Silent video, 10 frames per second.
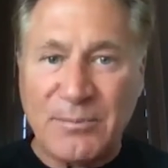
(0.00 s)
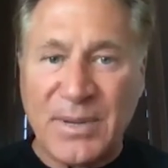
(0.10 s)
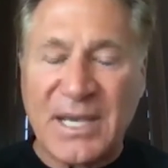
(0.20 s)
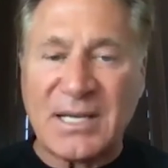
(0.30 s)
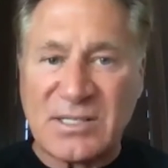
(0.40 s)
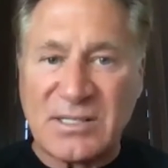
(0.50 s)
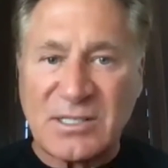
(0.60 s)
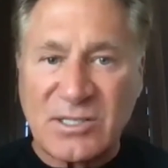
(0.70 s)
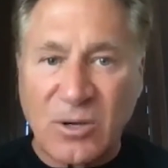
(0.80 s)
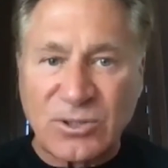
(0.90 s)
because
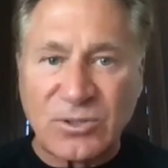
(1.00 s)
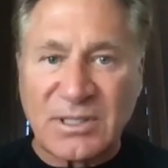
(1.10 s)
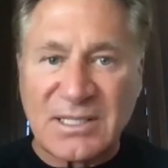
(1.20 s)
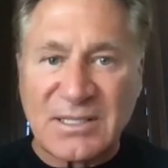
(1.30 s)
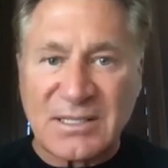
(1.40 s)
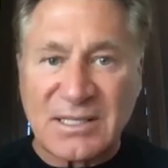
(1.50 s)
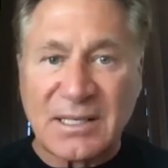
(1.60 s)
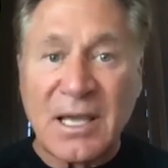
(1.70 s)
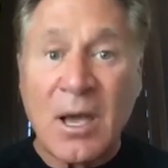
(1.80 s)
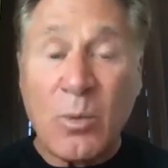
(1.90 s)
social distancing,